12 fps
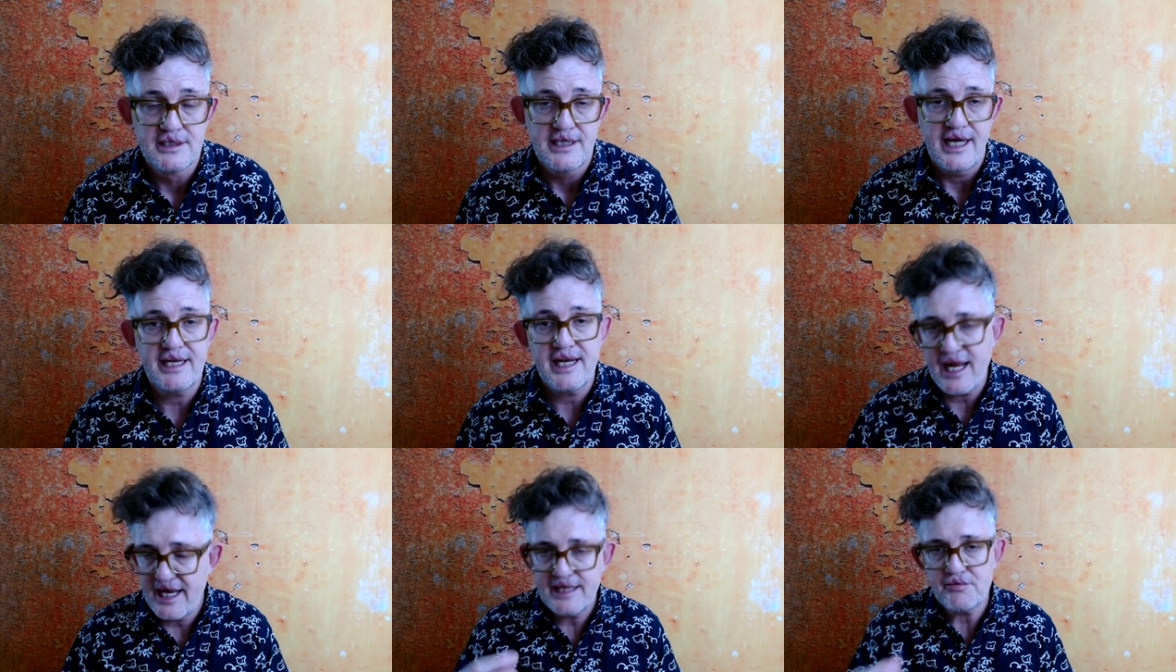And
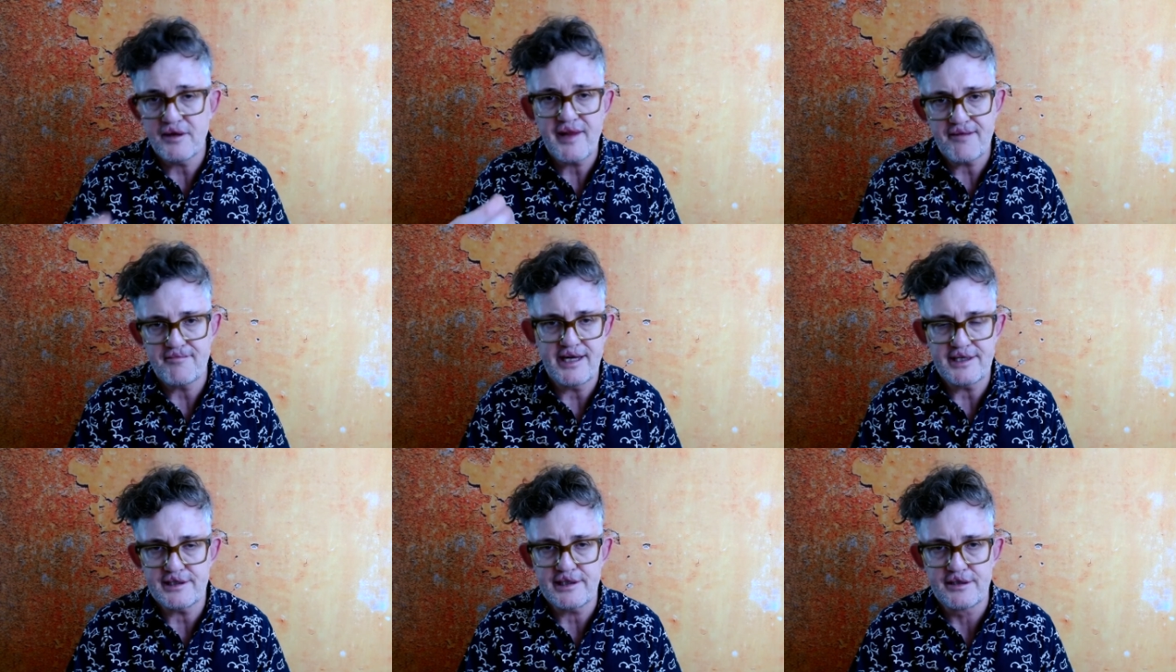here's why that
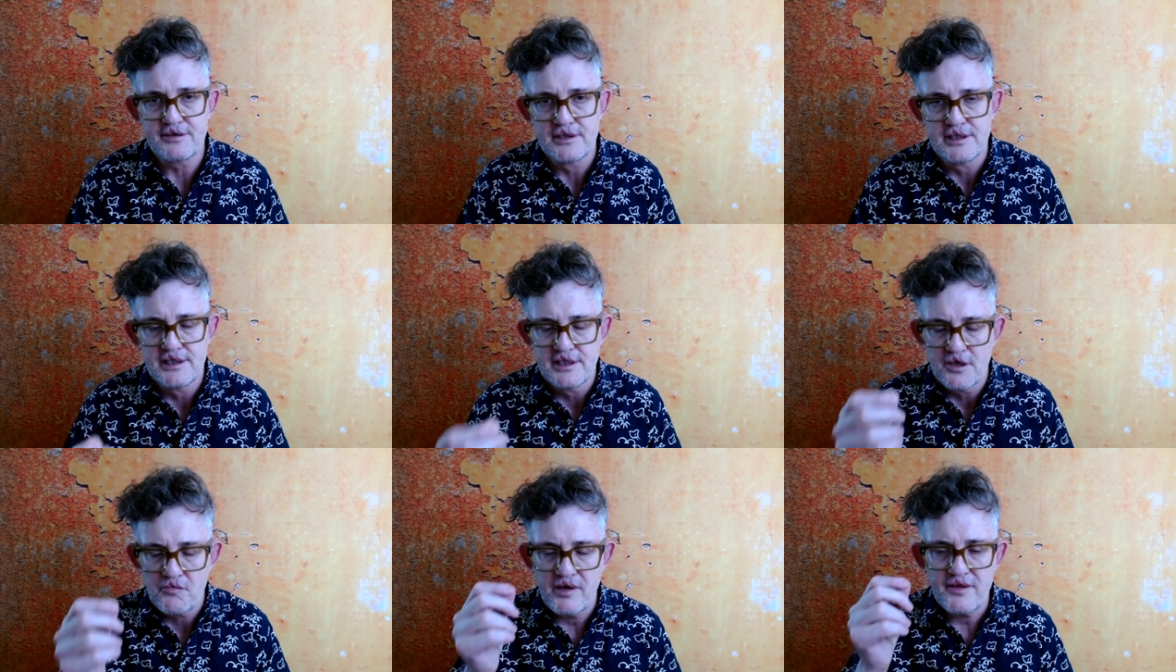matters.
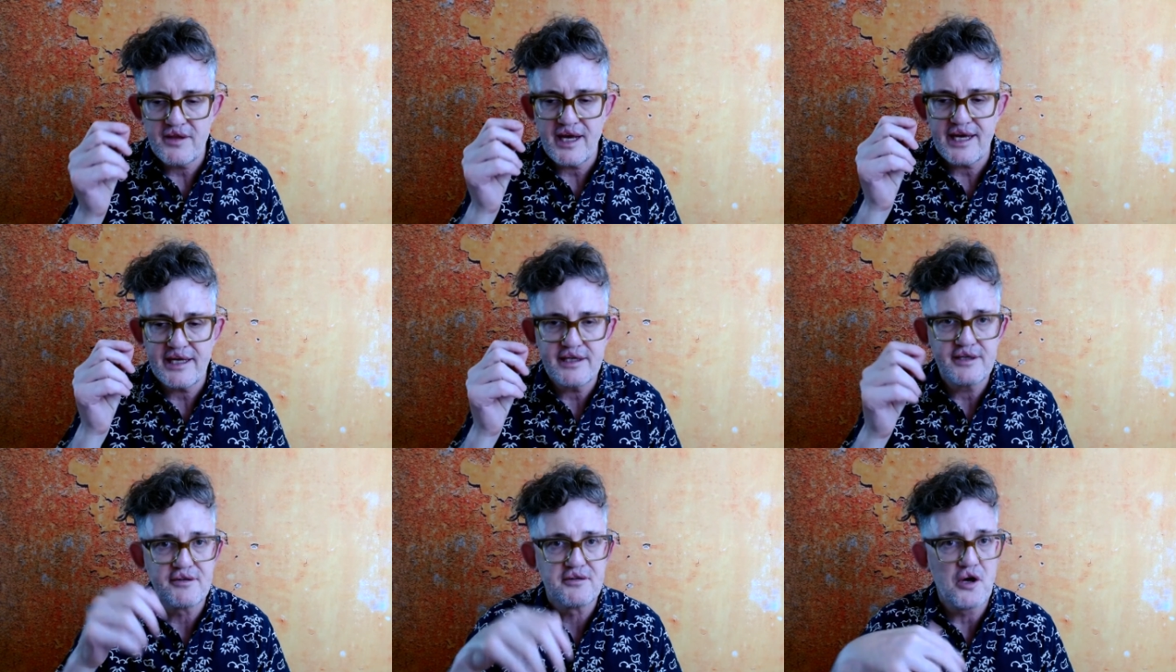When
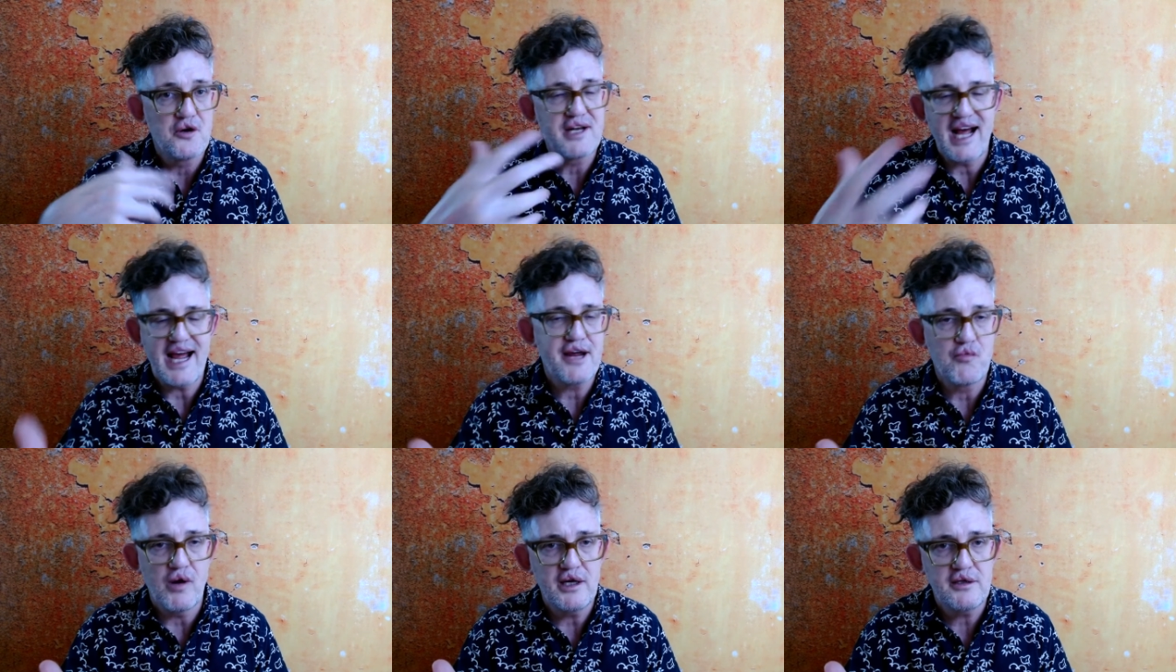they go to
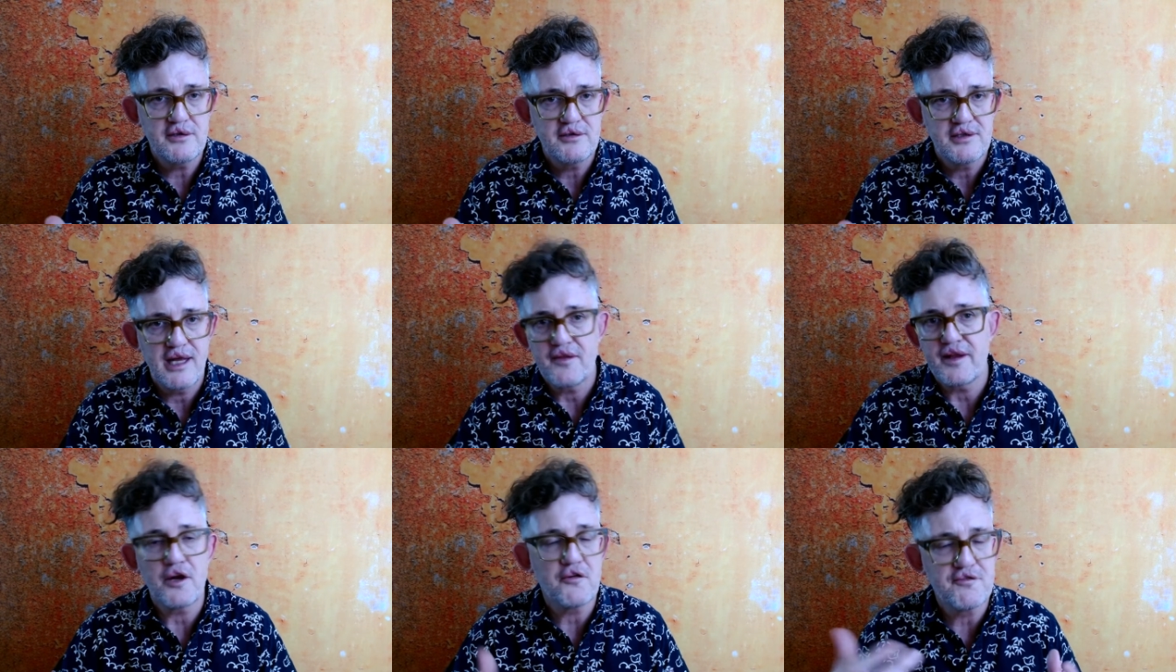A1 and they
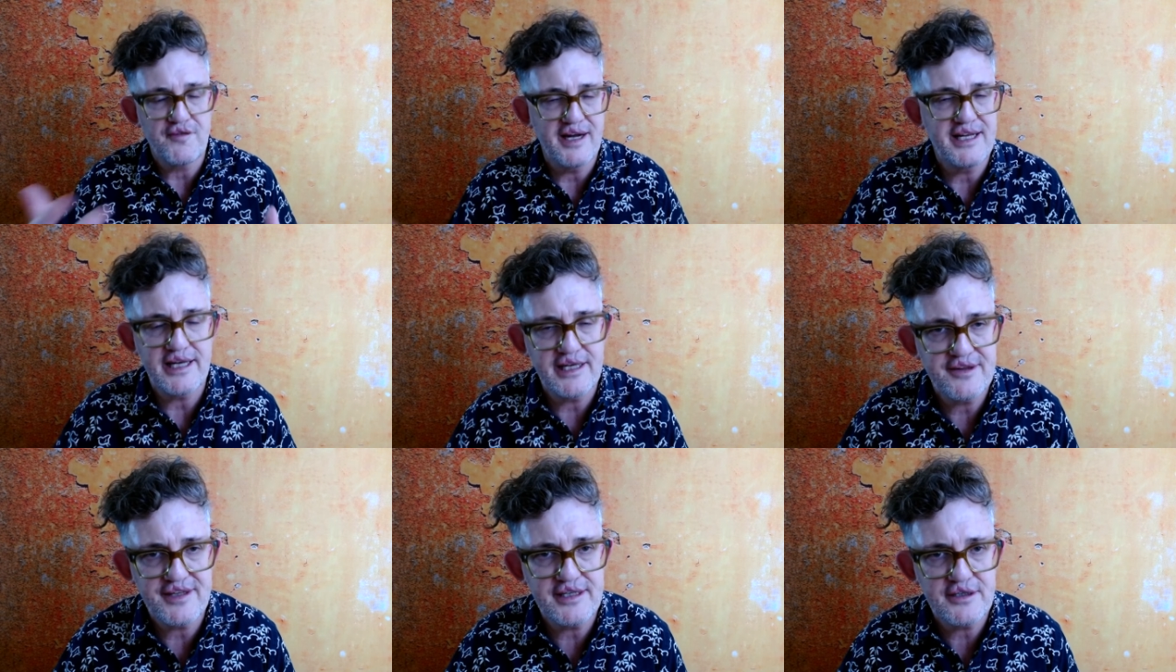don't find
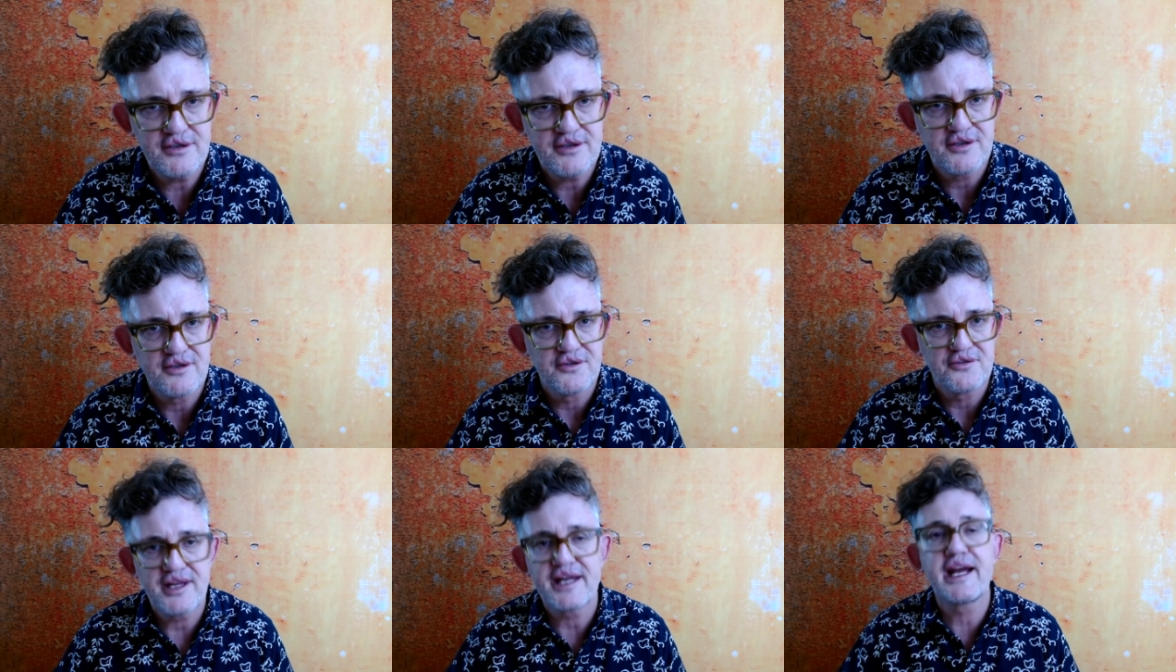anything,
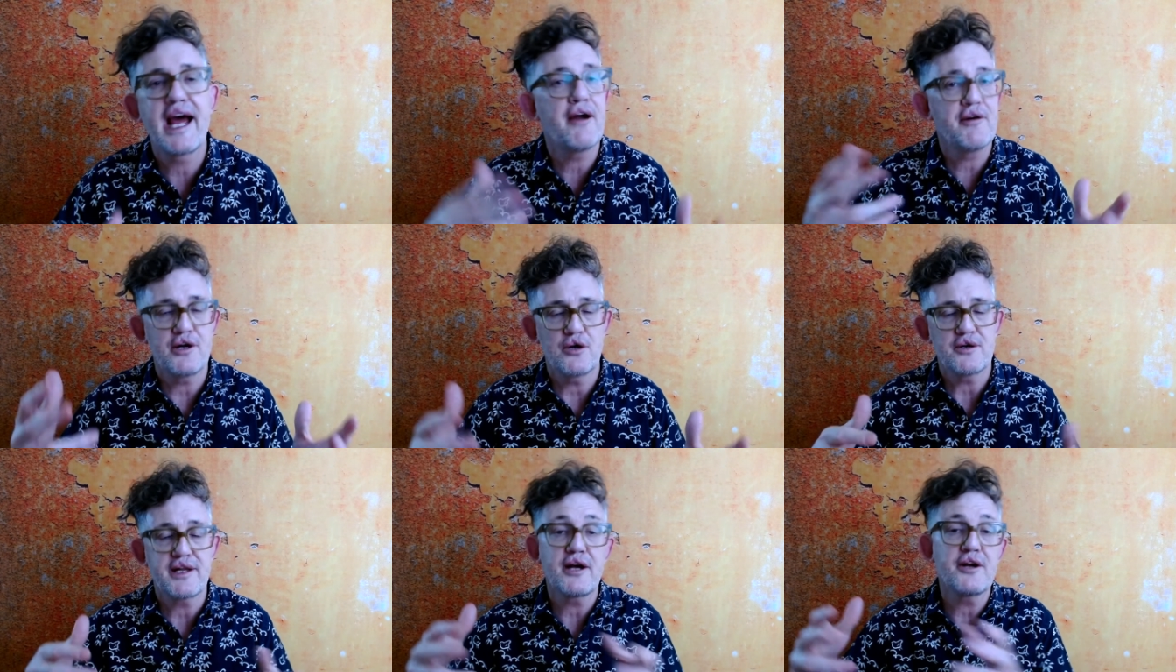they carry on.
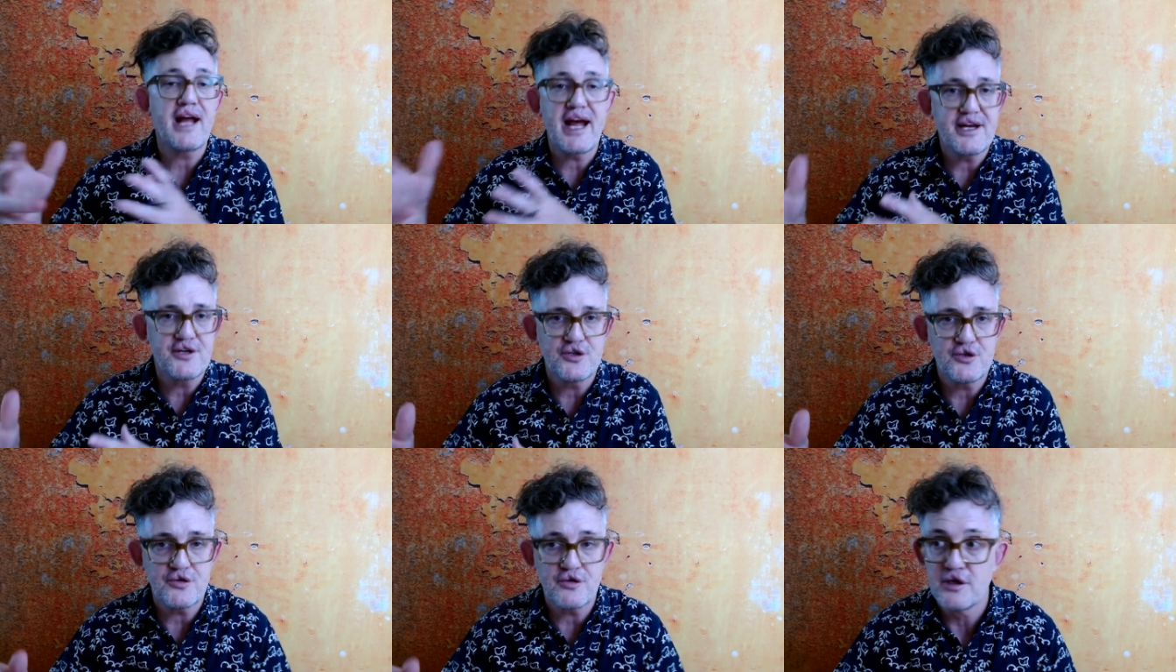They go to A2.